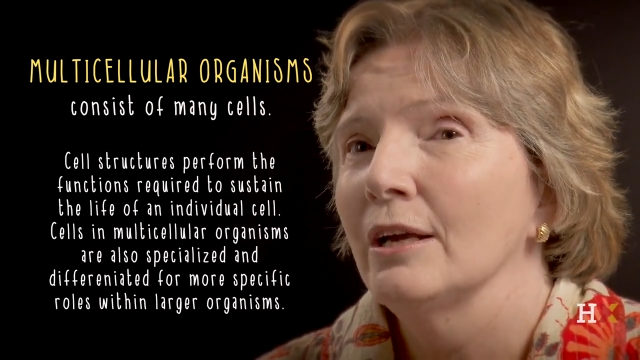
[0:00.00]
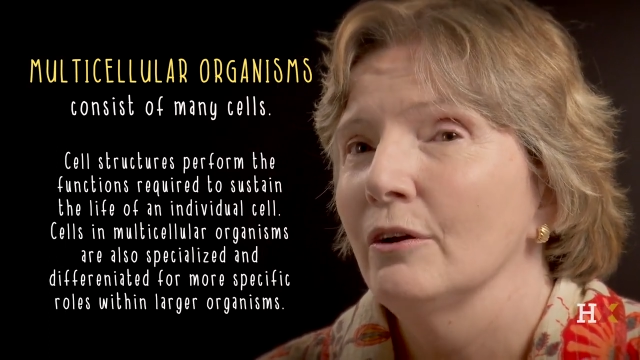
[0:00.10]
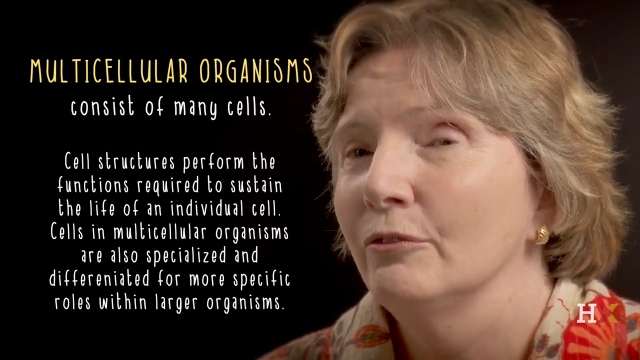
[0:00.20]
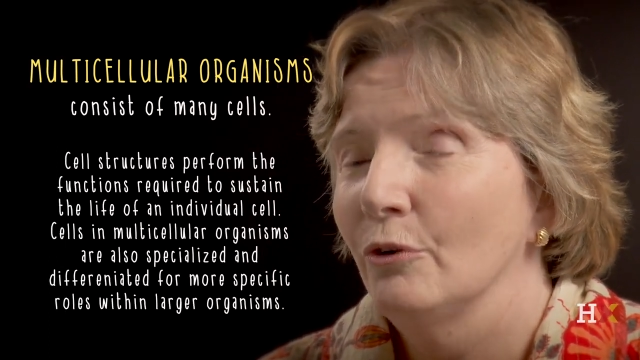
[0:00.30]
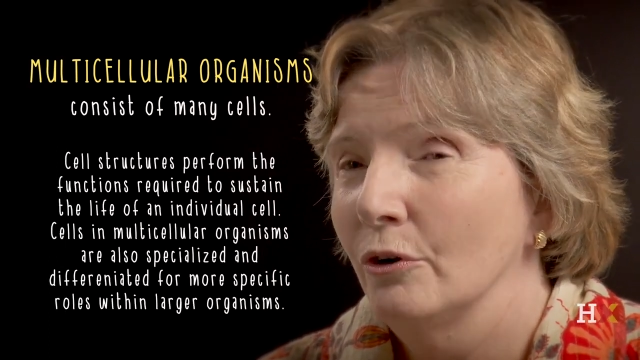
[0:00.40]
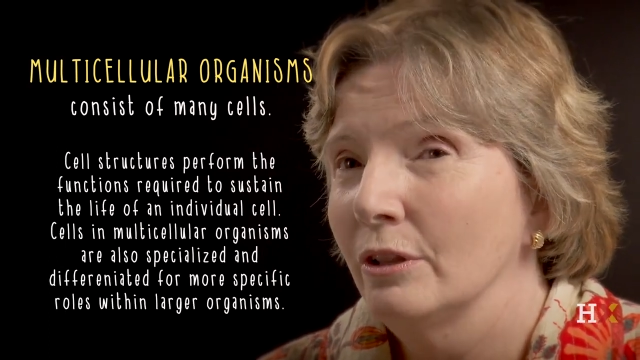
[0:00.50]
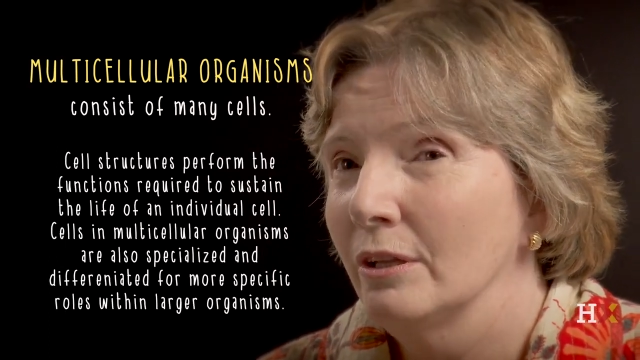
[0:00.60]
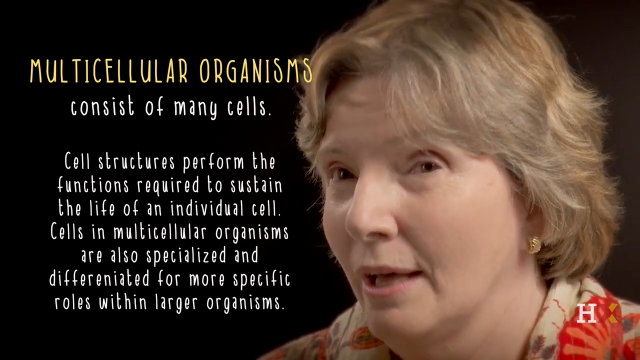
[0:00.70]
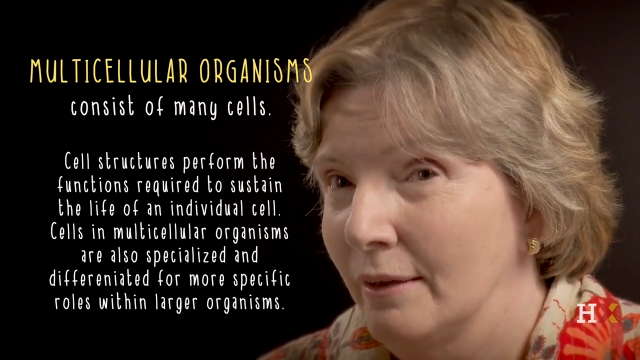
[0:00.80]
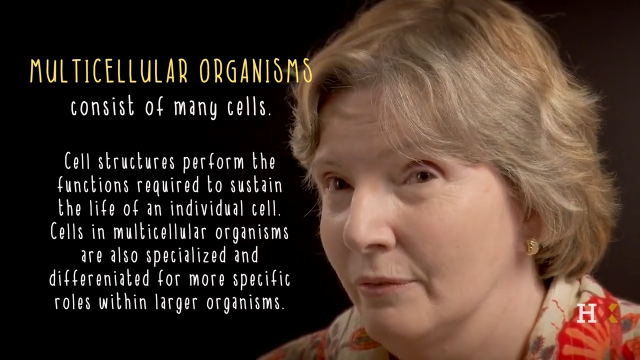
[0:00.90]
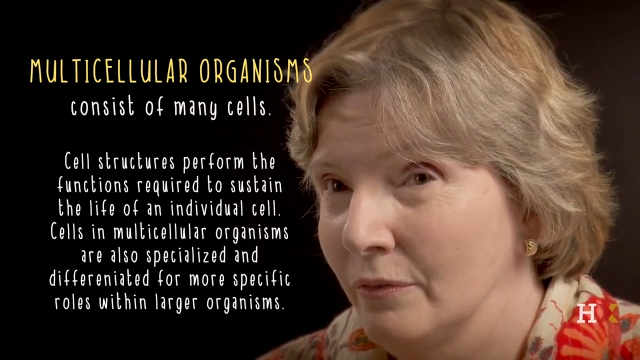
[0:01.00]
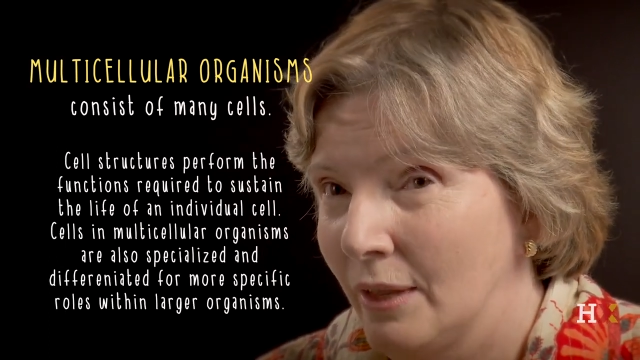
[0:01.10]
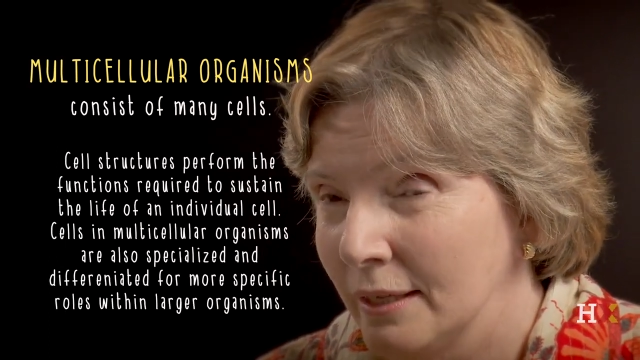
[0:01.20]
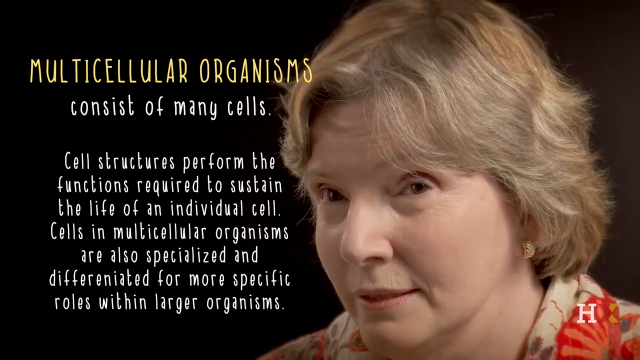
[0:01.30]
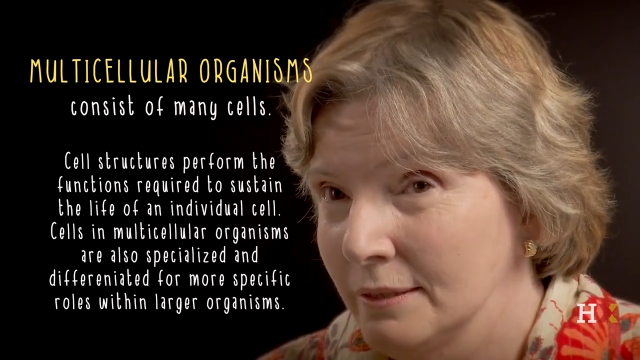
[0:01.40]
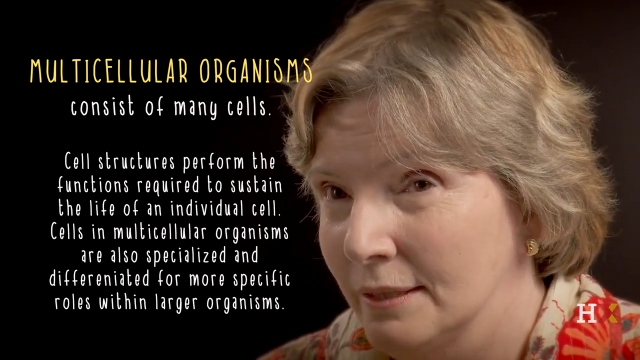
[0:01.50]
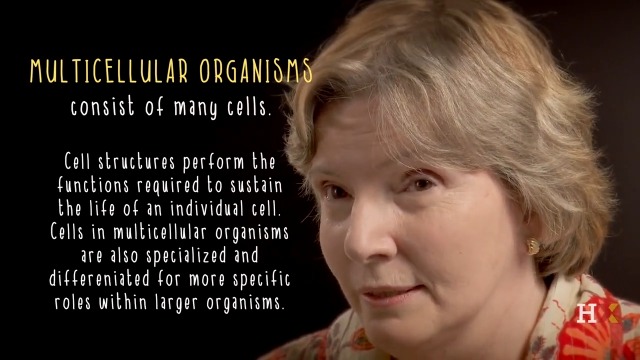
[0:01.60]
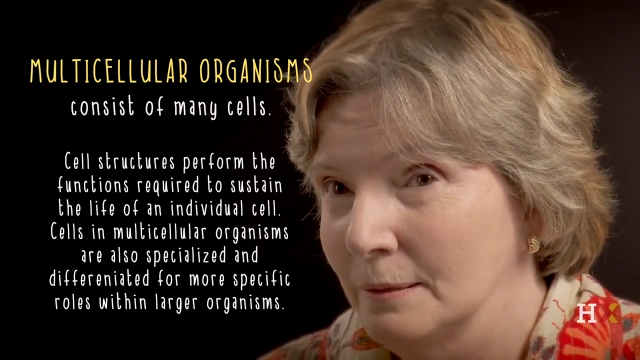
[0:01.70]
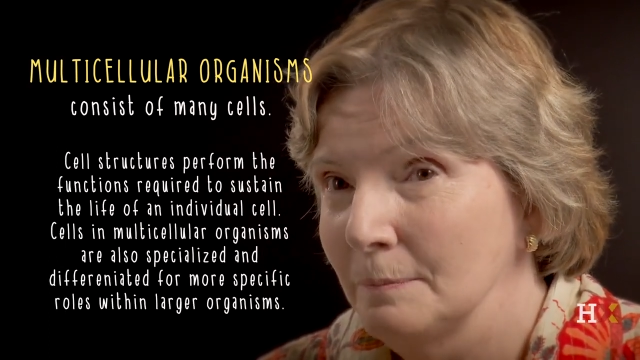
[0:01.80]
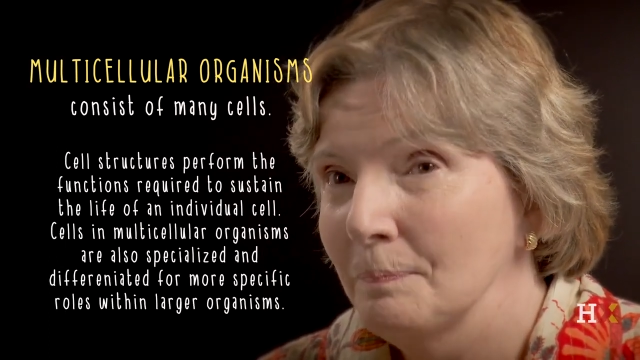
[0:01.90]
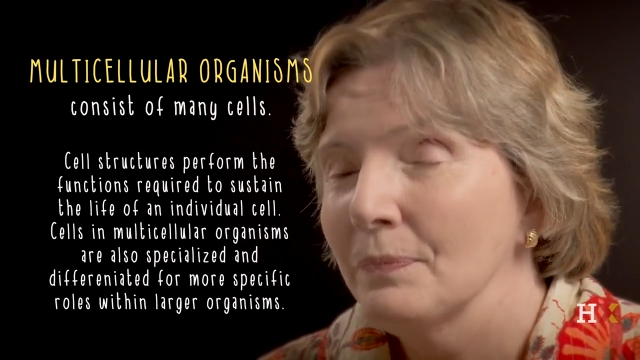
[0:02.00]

for the life of that cell,